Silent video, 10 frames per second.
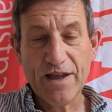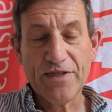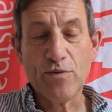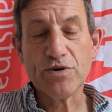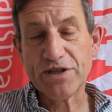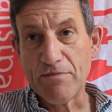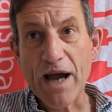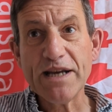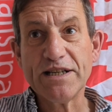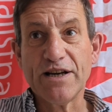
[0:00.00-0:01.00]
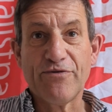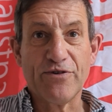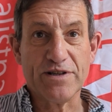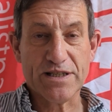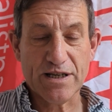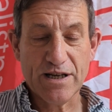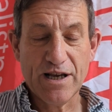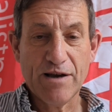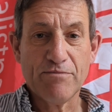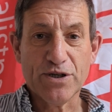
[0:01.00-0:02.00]
that was the main difference
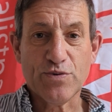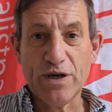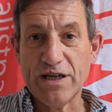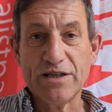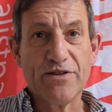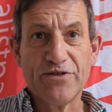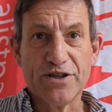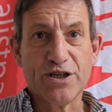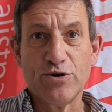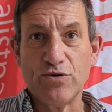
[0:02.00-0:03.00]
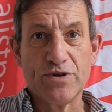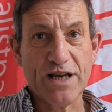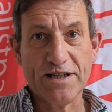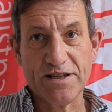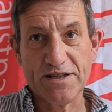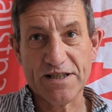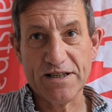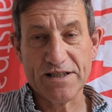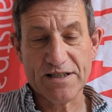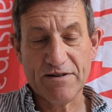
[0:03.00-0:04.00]
between the two
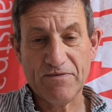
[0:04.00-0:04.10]
tendencies.